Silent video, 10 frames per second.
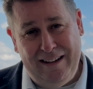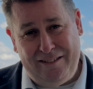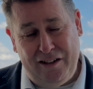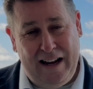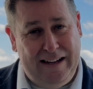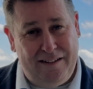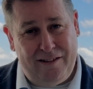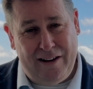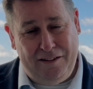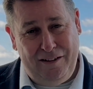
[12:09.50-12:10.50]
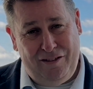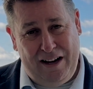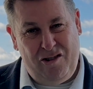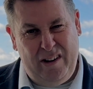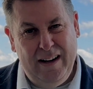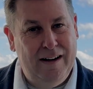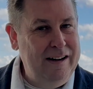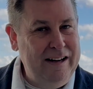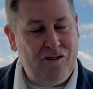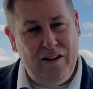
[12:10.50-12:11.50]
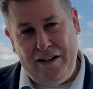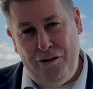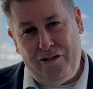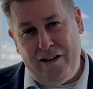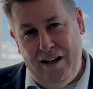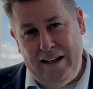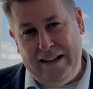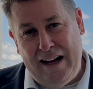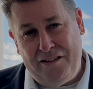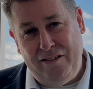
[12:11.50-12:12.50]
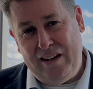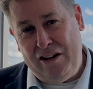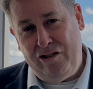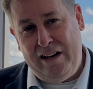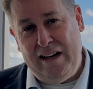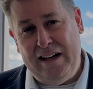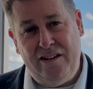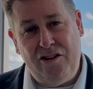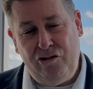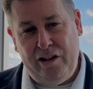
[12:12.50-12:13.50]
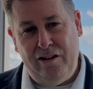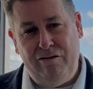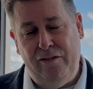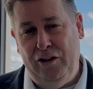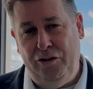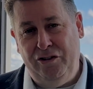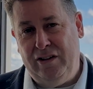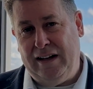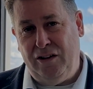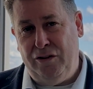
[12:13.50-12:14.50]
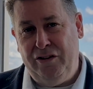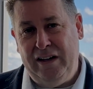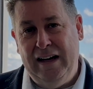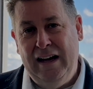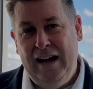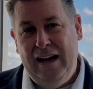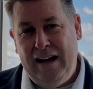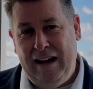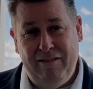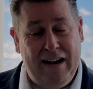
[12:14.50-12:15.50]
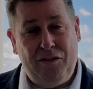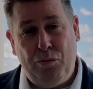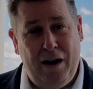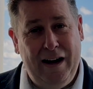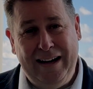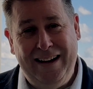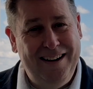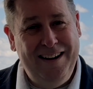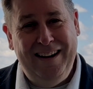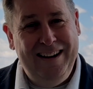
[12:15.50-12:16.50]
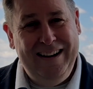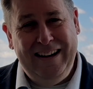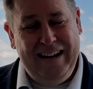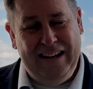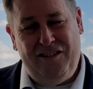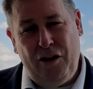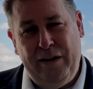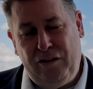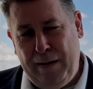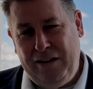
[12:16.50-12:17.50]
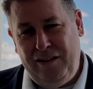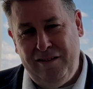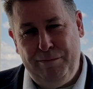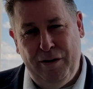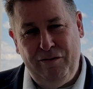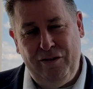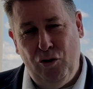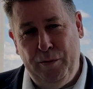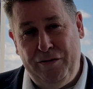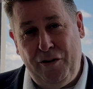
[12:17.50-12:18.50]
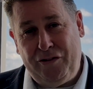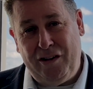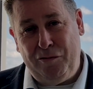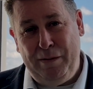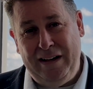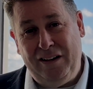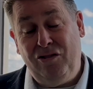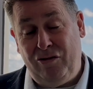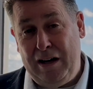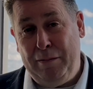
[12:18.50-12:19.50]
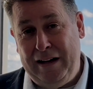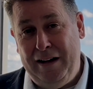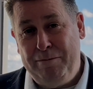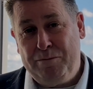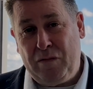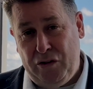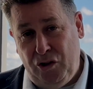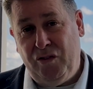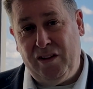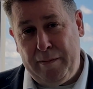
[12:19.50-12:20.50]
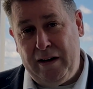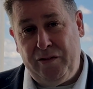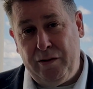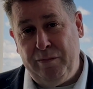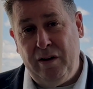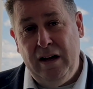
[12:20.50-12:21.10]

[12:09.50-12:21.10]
to late 19th century, it's really used early 19th century, early industrial revolution technology, and that's why it's so expensive. But Norman Foster has been extremely useful, coming up with some